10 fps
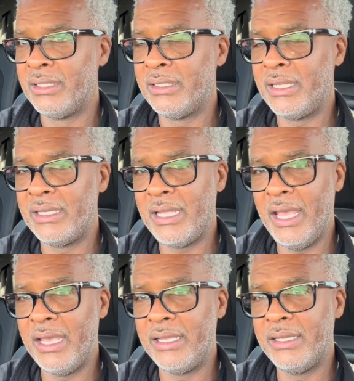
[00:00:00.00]
that,
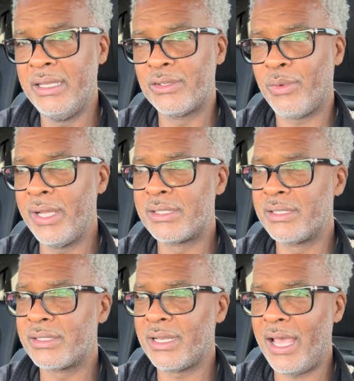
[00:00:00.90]
dang, these
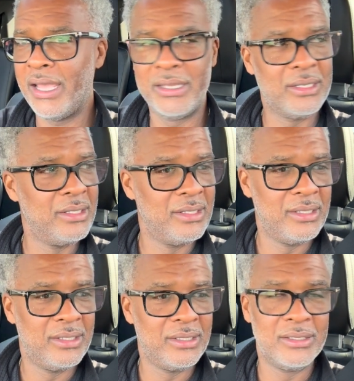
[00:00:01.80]
races are like
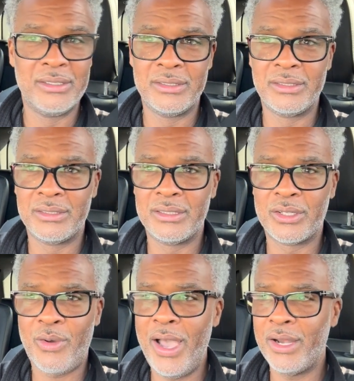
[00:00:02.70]

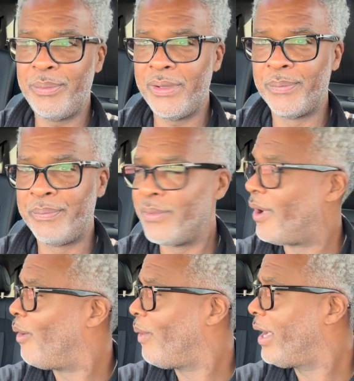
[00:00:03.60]
quite
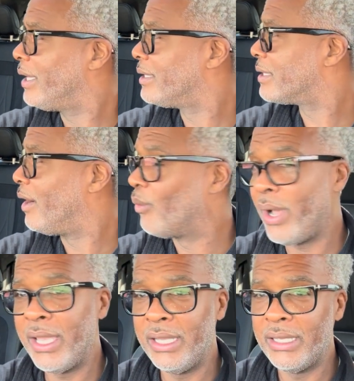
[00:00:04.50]
a ways
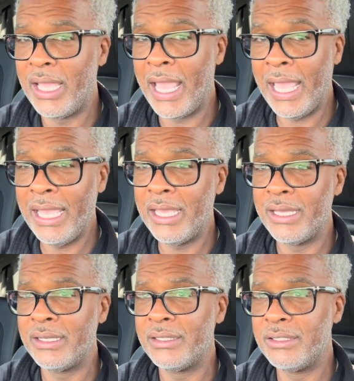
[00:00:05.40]
away,
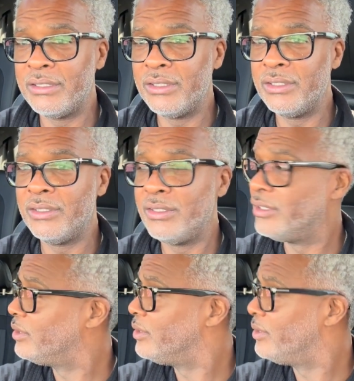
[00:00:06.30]
and
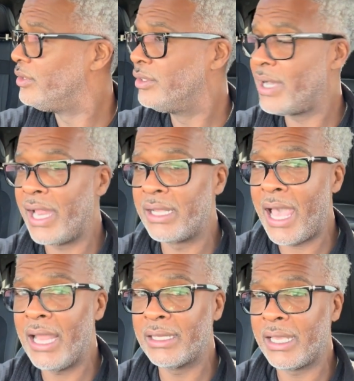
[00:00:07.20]
you got to
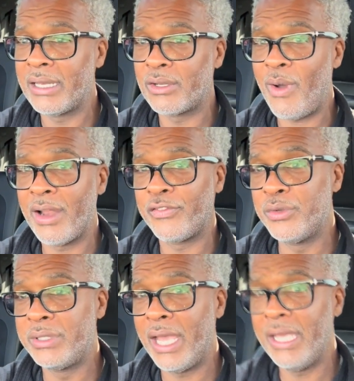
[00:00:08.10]
allocate quite a
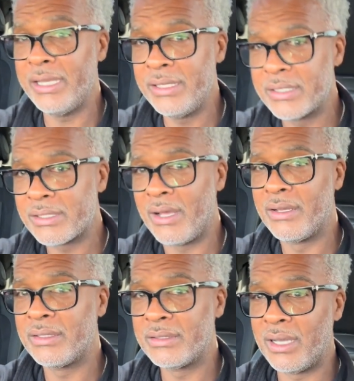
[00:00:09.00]
few days
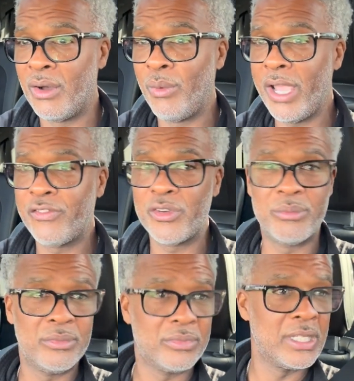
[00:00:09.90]
away
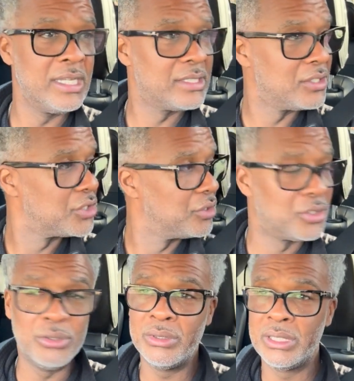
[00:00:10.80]
from things that you're
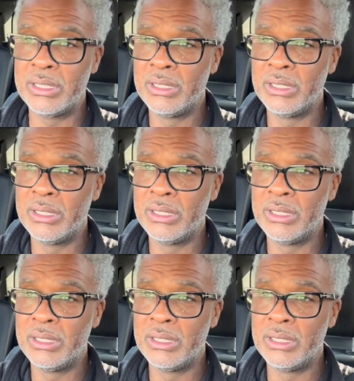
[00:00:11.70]
doing